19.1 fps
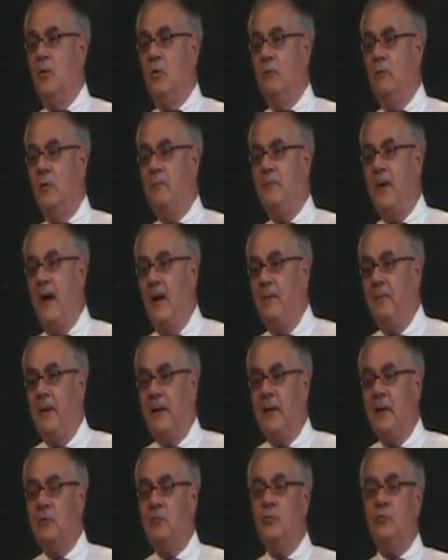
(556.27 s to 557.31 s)
The
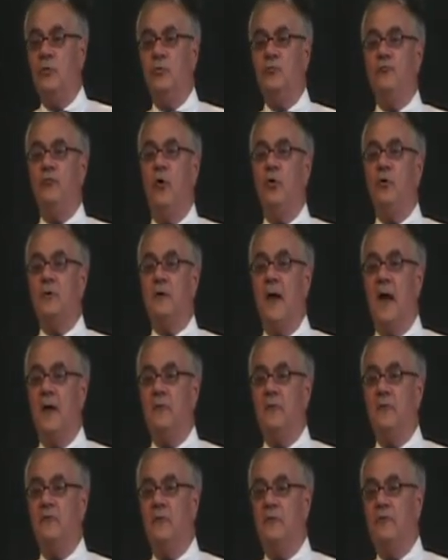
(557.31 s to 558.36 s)
Republicans who controlled
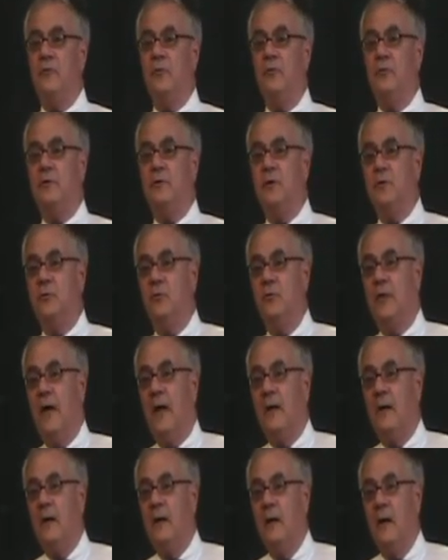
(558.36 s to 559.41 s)
Congress refused to do
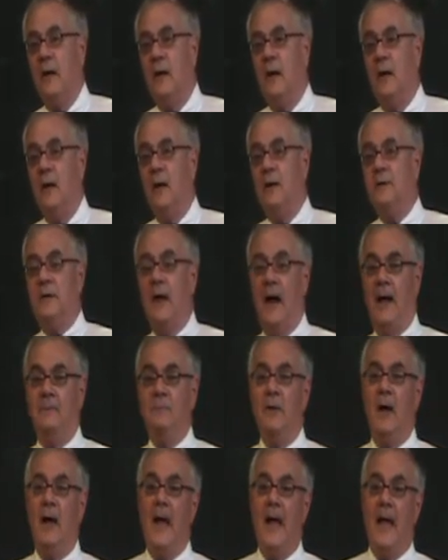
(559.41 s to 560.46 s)
that.
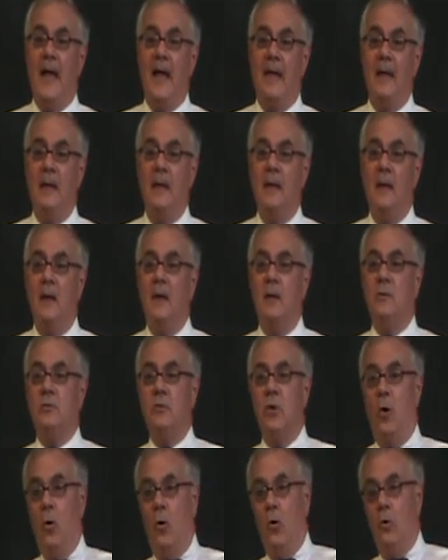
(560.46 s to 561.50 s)
Tom DeLay
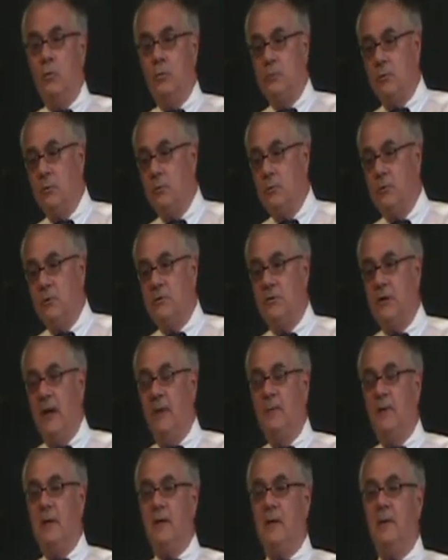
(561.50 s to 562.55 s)
told the
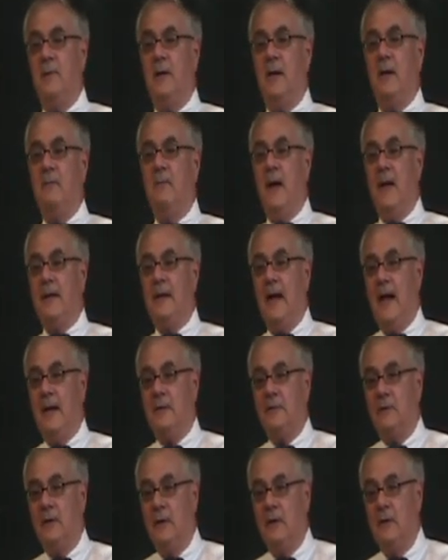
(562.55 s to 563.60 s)
chairman of the committee, Mike
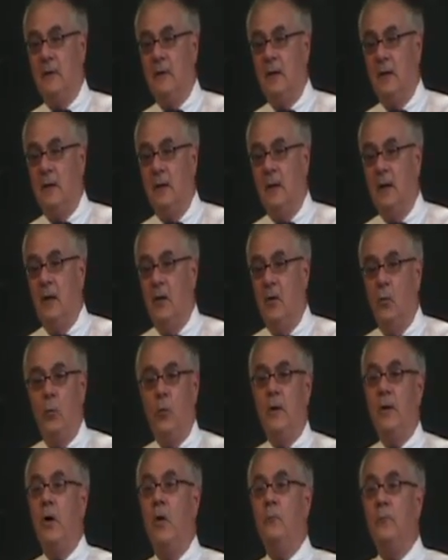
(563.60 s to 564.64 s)
Oxley,
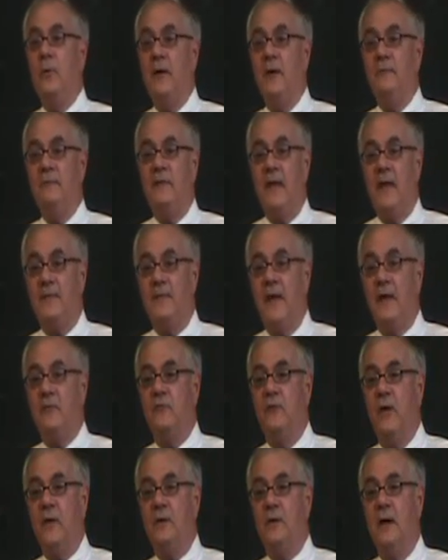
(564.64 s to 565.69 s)
we don't believe in that,
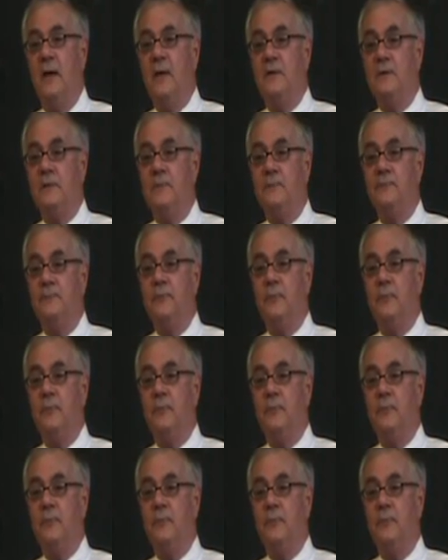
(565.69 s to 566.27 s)
that's regulation.